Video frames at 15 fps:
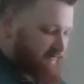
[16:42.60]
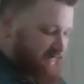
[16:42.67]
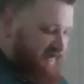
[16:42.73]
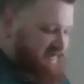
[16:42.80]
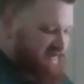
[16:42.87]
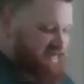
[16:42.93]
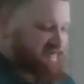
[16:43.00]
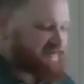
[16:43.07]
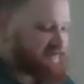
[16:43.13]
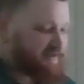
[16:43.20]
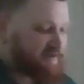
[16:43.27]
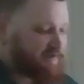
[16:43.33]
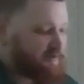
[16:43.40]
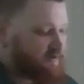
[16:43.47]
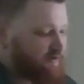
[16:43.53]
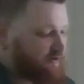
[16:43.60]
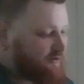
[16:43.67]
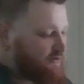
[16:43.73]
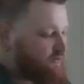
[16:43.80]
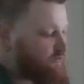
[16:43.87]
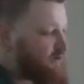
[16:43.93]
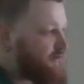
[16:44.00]
Let's see
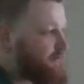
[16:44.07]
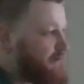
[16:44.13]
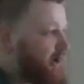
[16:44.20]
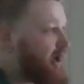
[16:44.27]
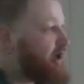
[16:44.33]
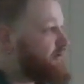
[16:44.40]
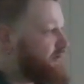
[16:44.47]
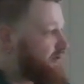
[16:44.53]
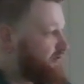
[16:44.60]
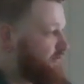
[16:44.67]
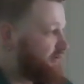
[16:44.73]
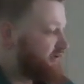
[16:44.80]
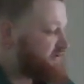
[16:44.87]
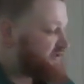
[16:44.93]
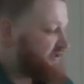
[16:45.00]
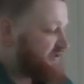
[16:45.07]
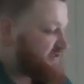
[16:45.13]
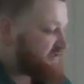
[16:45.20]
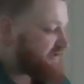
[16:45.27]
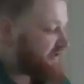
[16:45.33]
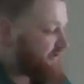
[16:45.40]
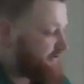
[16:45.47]
what Paul records in
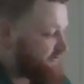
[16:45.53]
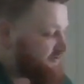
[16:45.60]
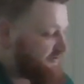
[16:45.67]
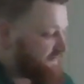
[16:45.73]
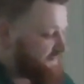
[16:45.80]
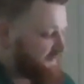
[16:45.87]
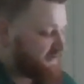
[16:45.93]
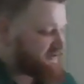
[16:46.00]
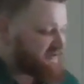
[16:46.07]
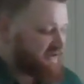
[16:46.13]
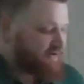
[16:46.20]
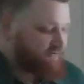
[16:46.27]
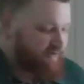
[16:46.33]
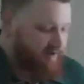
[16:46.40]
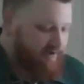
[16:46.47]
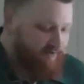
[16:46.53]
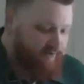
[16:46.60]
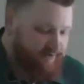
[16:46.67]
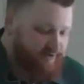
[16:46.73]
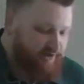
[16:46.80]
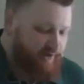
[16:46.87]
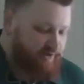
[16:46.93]
his letter to the first century
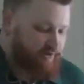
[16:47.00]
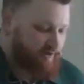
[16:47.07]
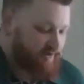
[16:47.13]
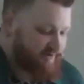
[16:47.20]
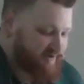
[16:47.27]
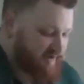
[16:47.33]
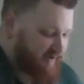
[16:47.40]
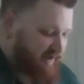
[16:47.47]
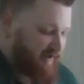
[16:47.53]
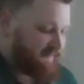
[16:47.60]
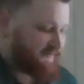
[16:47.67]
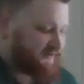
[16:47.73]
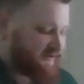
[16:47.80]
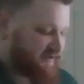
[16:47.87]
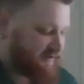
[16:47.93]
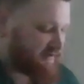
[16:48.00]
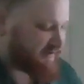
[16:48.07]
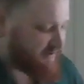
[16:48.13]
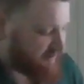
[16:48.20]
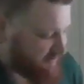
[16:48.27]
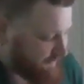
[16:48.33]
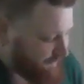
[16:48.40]
Christian church in
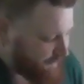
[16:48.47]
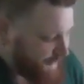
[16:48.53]
Ephesus.